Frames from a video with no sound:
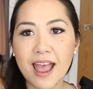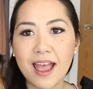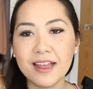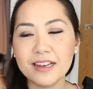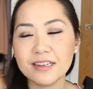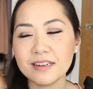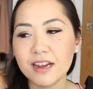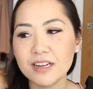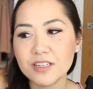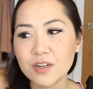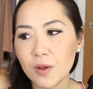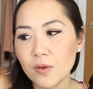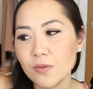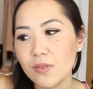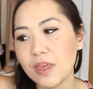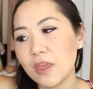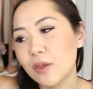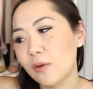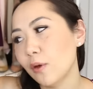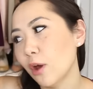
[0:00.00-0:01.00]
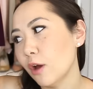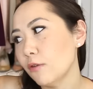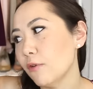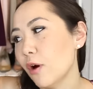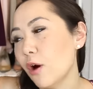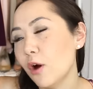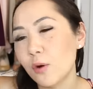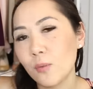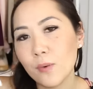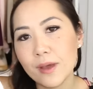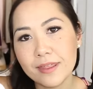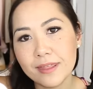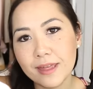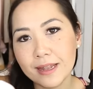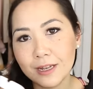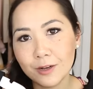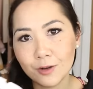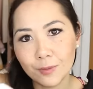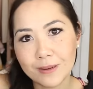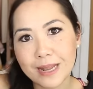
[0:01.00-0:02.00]
and I don't think you can go wrong with
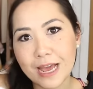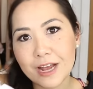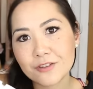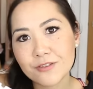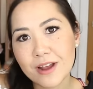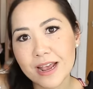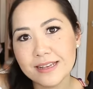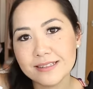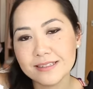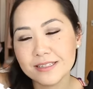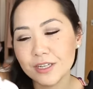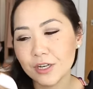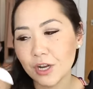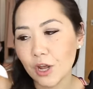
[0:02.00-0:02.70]
a little black dress.